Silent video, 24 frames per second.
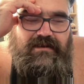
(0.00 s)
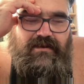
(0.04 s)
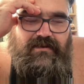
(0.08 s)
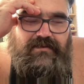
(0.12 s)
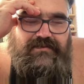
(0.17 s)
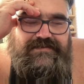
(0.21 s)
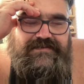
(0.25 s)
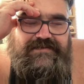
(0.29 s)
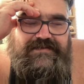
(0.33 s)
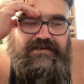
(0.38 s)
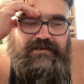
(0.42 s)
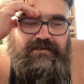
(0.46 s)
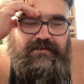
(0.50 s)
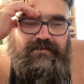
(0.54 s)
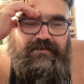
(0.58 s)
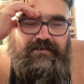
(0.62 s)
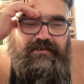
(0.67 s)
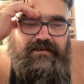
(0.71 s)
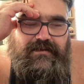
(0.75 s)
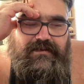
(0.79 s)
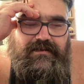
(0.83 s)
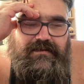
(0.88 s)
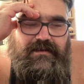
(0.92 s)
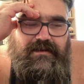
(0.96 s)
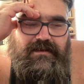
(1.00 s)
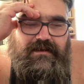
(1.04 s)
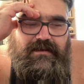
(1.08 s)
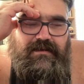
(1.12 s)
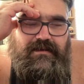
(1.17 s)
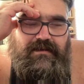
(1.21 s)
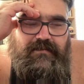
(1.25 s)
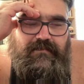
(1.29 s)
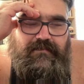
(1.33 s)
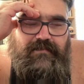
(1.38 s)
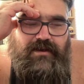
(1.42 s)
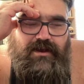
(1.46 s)
also
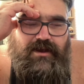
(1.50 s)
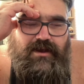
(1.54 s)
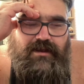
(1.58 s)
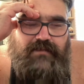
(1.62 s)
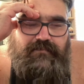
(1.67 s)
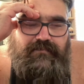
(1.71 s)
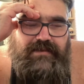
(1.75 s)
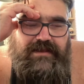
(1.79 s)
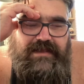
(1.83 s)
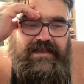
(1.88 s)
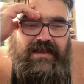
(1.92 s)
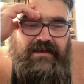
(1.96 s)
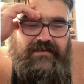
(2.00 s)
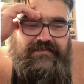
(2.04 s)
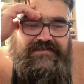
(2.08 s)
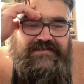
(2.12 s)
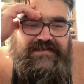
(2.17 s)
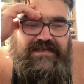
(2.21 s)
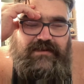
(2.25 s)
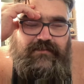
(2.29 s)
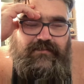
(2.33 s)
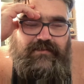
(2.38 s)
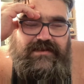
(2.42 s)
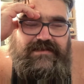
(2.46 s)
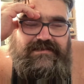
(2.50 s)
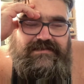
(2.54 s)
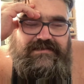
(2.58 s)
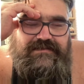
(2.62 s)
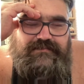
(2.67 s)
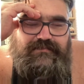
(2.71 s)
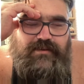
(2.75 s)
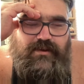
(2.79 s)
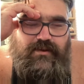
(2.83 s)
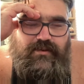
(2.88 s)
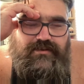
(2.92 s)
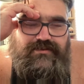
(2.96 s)
on Bukowski Reads His
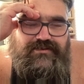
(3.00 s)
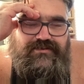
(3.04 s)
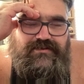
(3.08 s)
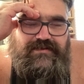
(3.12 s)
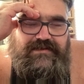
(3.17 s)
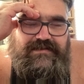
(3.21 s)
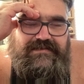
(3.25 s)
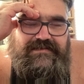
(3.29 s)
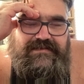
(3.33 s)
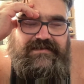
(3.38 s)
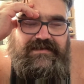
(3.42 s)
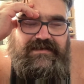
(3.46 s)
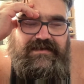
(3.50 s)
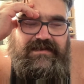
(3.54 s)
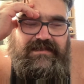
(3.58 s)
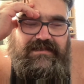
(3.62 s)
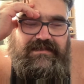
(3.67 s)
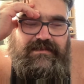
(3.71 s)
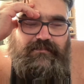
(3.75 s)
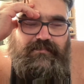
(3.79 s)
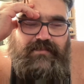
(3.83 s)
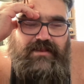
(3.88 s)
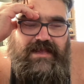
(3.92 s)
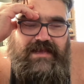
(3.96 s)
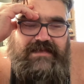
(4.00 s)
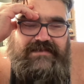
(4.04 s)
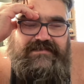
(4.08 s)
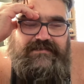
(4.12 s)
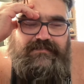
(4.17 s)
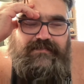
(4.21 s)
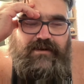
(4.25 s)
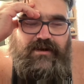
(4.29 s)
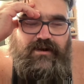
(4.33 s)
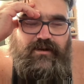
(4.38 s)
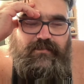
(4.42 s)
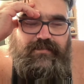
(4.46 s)
Poetry CD that Black
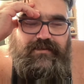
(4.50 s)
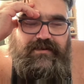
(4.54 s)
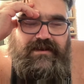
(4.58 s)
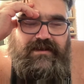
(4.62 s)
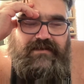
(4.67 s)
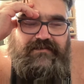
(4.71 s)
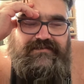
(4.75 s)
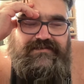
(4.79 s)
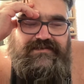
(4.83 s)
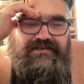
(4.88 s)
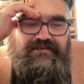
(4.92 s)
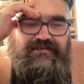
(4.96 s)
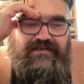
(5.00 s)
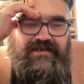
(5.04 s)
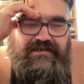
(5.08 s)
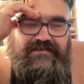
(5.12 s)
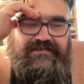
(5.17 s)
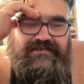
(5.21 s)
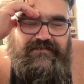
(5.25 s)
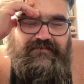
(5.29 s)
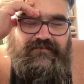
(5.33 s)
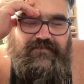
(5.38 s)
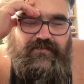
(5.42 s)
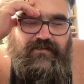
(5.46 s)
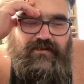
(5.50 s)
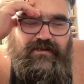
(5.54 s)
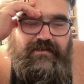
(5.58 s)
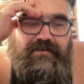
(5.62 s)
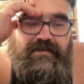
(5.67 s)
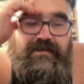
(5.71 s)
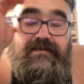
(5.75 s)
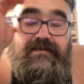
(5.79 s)
Sparrow put out in 2004.